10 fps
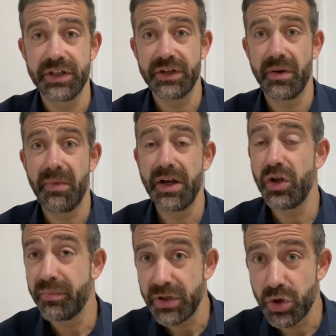So I might
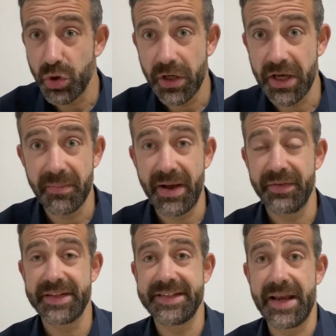not be talking about
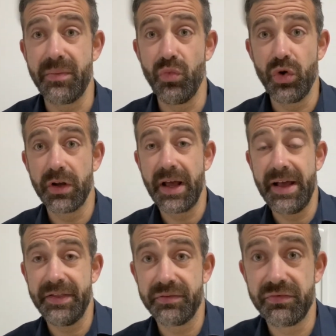the same one
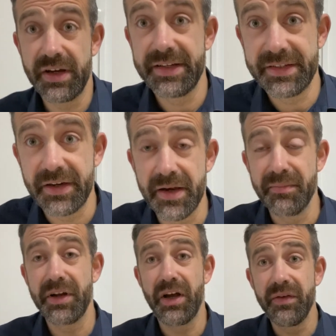at the right time,
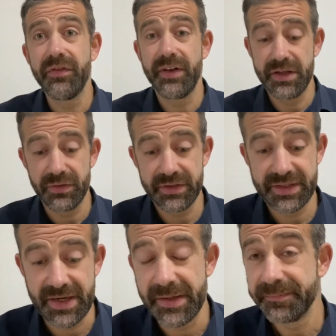but hopefully you'll
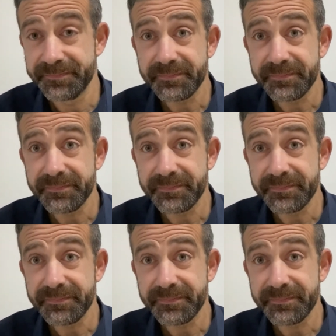see.